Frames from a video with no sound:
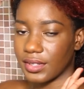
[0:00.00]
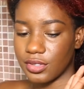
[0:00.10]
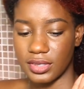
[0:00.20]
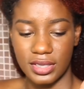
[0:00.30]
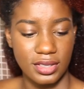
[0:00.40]
I
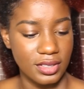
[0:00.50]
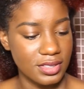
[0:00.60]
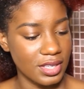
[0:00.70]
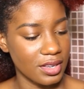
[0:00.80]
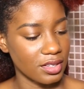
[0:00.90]
know Eco
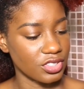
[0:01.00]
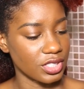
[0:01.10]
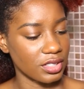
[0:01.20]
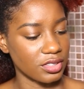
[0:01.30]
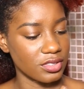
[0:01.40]
Style
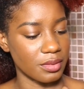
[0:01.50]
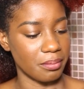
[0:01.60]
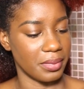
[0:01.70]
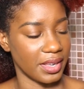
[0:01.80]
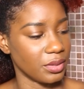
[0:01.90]
Gel
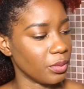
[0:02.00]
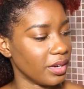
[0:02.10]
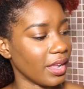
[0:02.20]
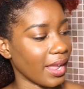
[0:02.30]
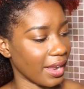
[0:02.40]
doesn't blend
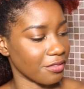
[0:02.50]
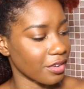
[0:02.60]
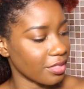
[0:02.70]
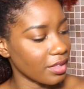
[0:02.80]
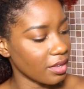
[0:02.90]
with
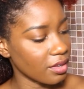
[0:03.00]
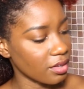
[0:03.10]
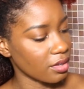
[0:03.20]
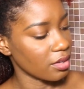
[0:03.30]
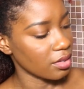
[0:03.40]

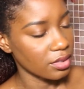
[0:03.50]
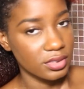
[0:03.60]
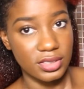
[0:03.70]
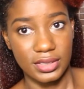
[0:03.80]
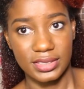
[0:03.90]
everything,
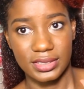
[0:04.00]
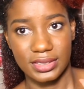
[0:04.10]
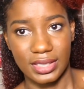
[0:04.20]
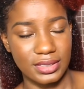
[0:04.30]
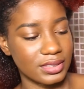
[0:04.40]
so
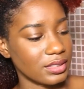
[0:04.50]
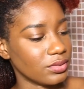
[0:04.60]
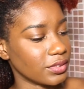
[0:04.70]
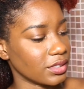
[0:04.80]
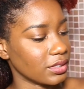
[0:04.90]
let's test
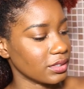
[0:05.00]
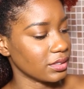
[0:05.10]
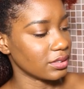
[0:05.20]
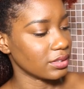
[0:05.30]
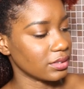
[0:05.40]
it
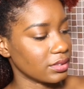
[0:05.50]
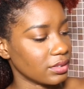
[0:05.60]
first.